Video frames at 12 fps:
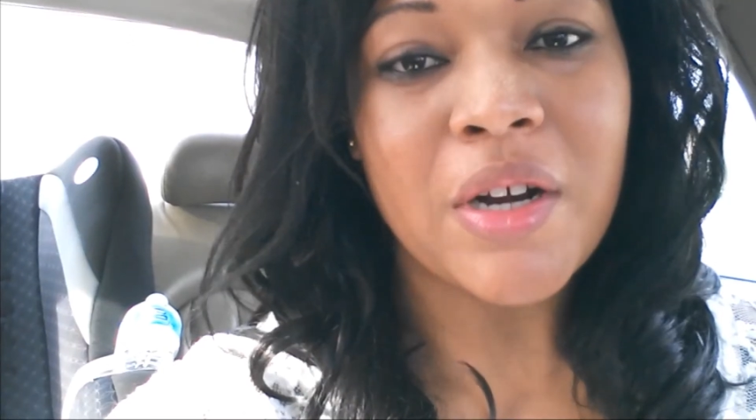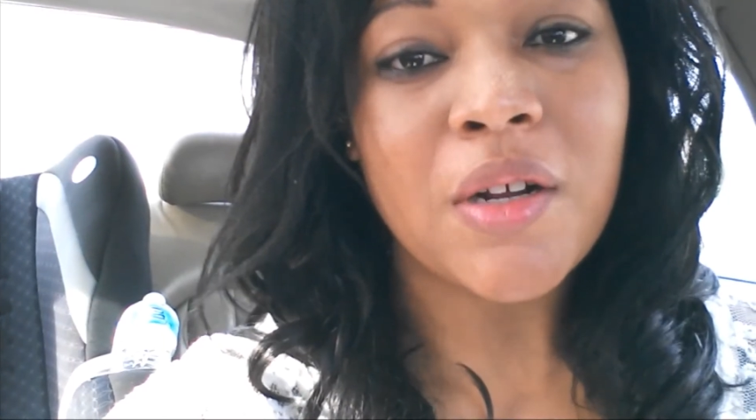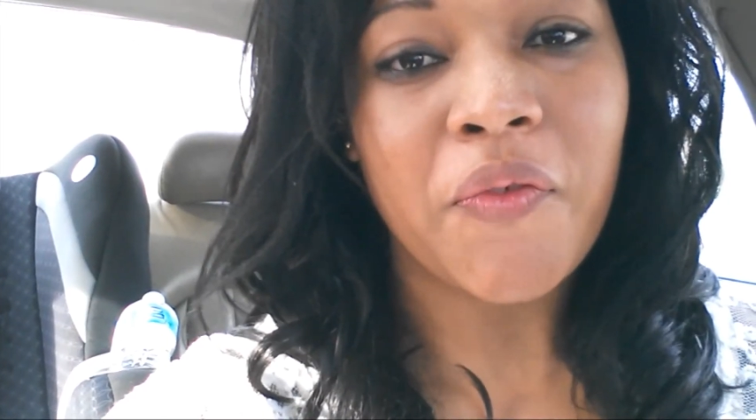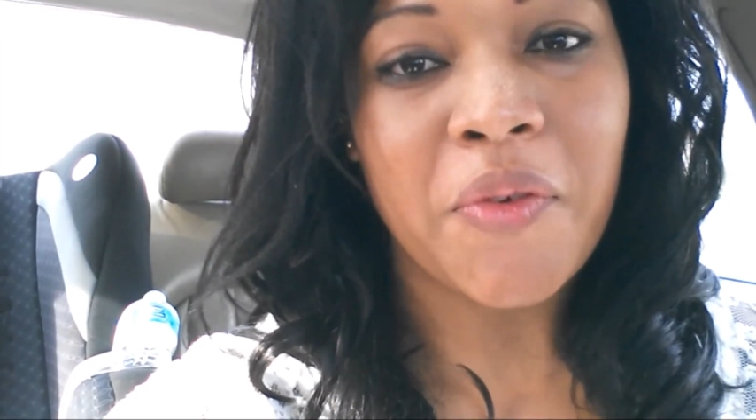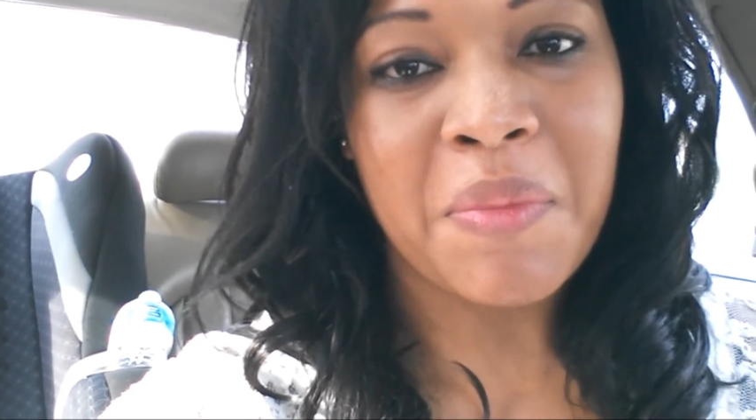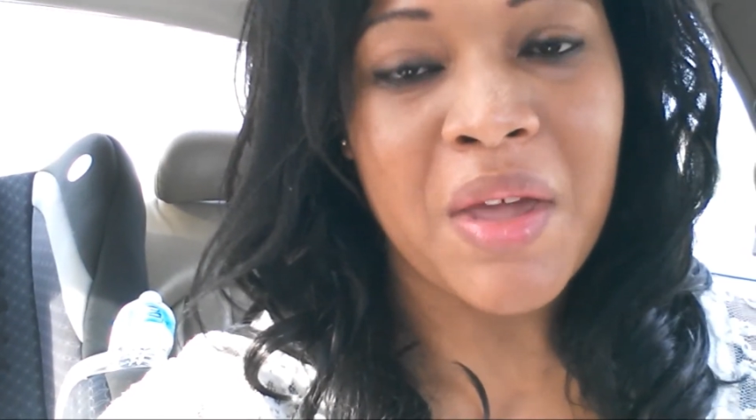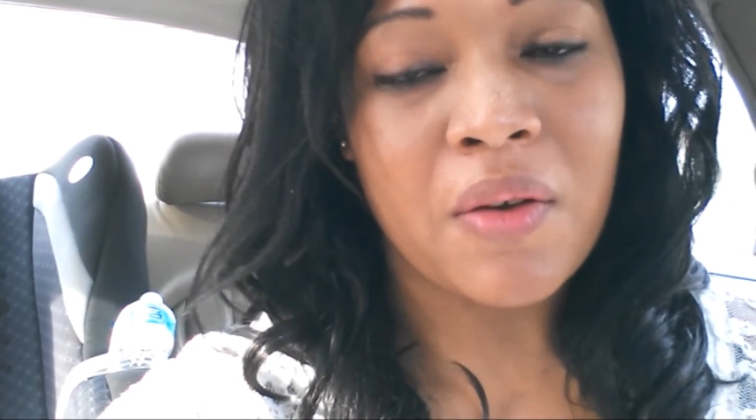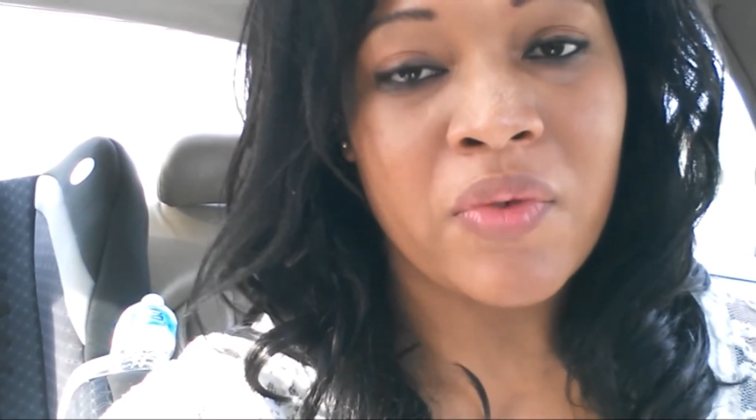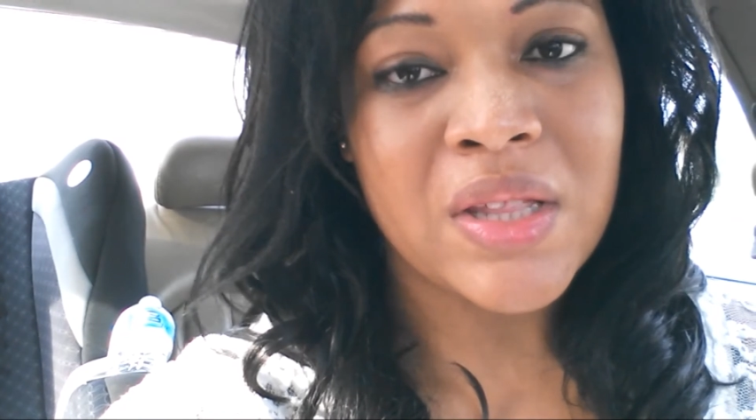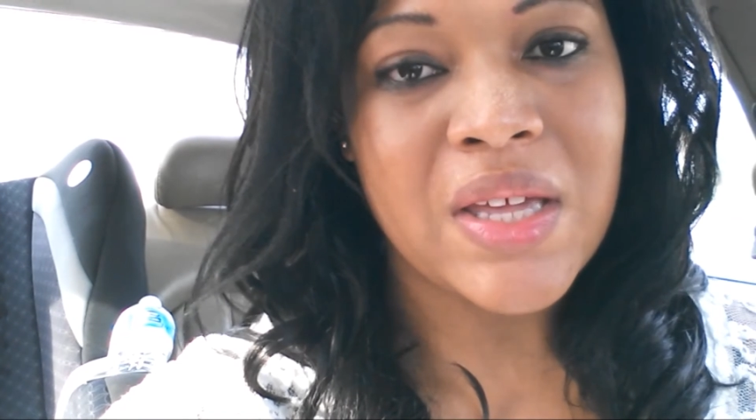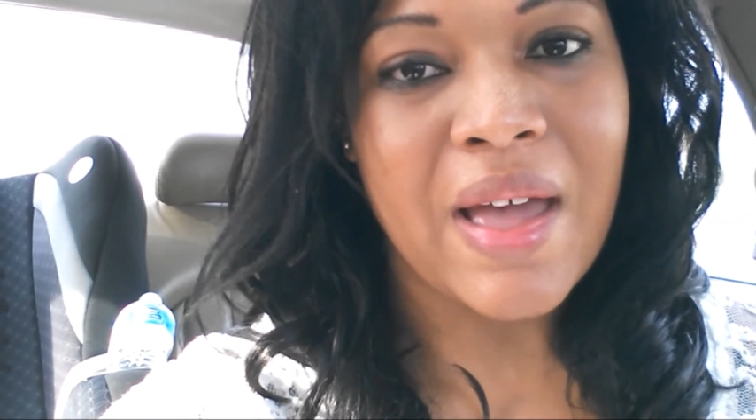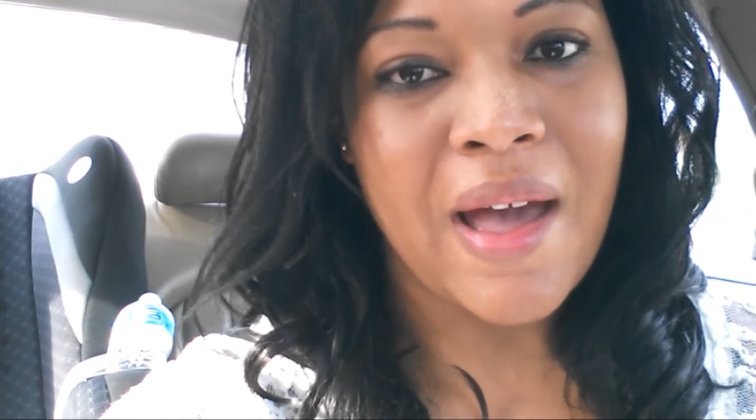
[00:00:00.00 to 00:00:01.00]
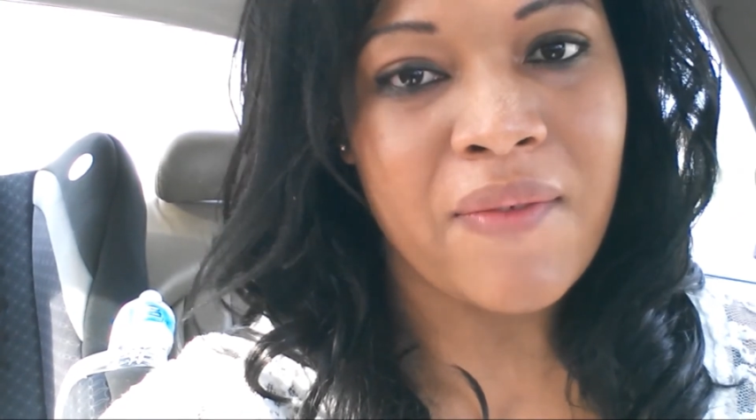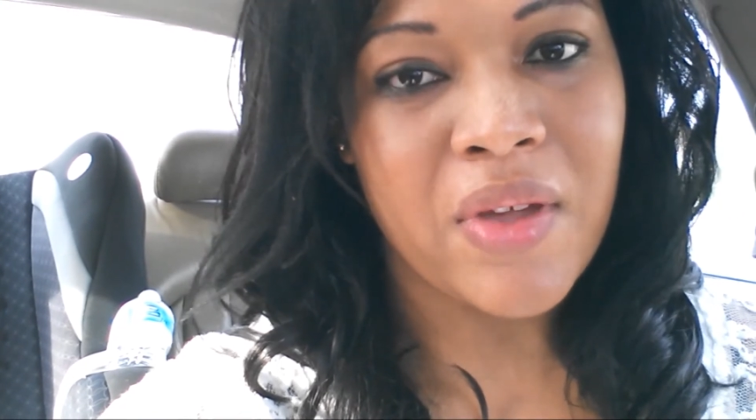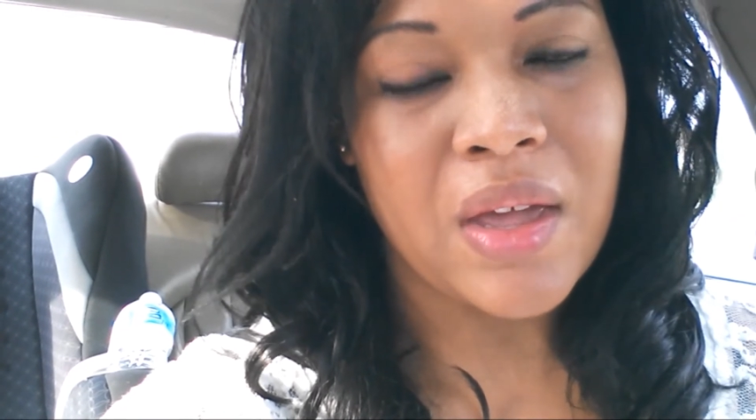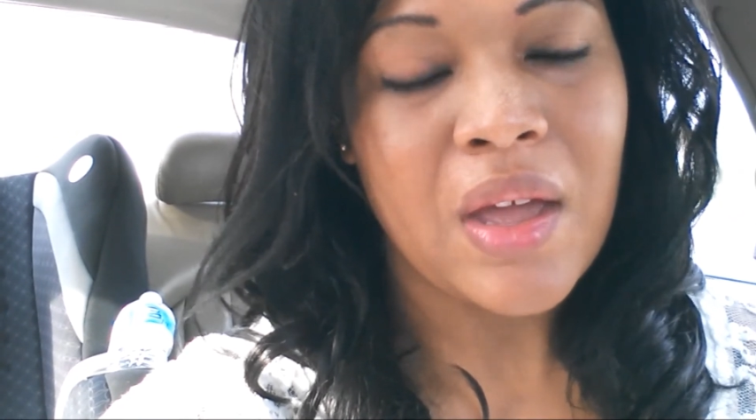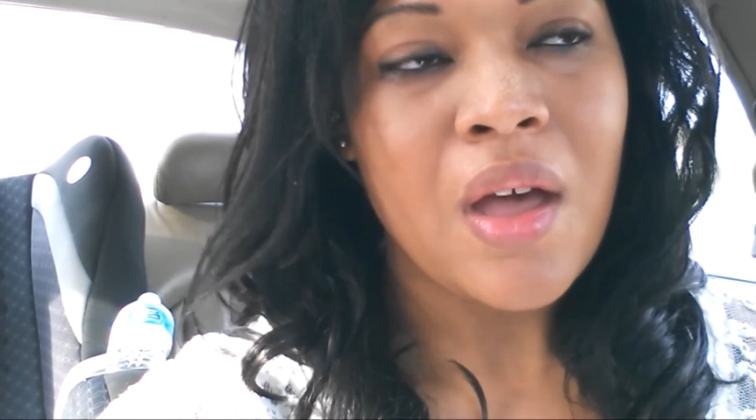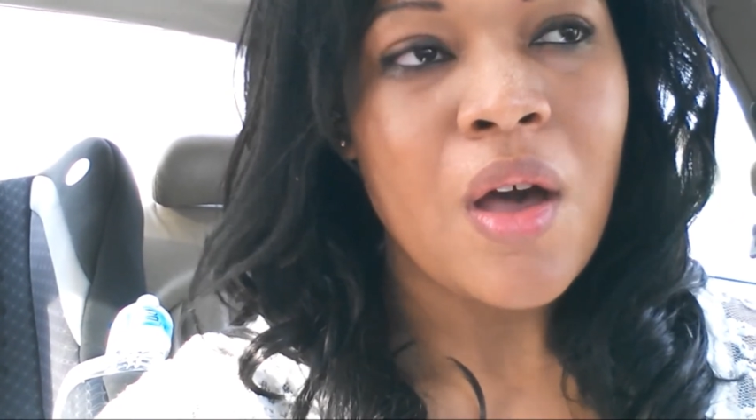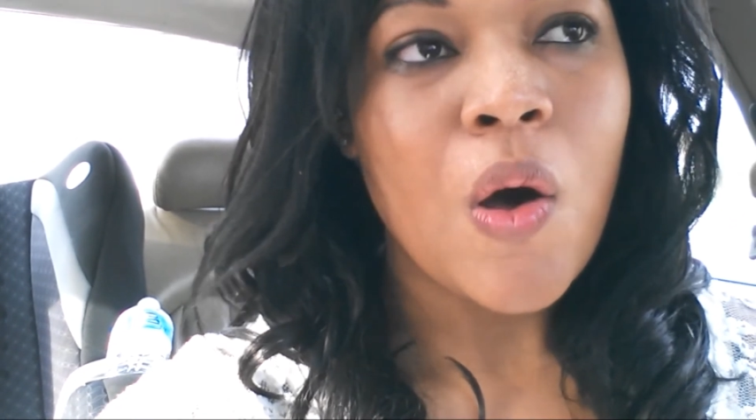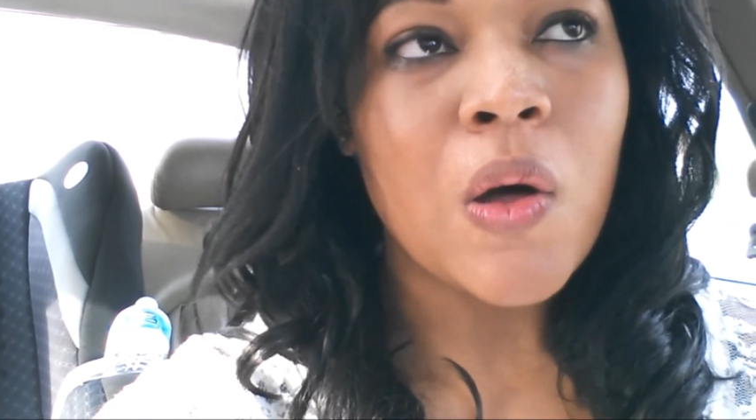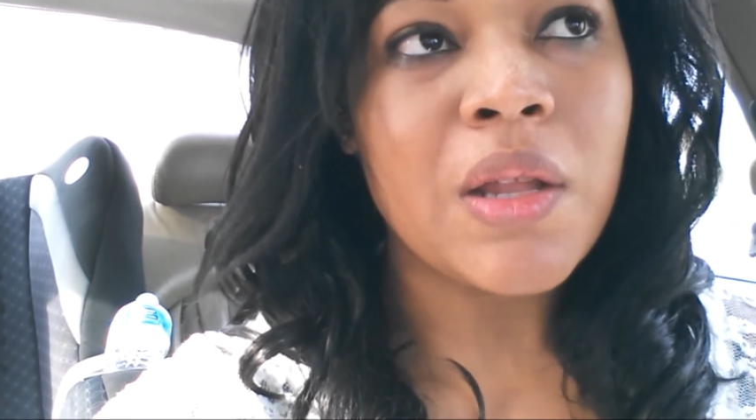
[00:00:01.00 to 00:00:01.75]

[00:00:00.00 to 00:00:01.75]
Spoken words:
Butters for me are really heavy,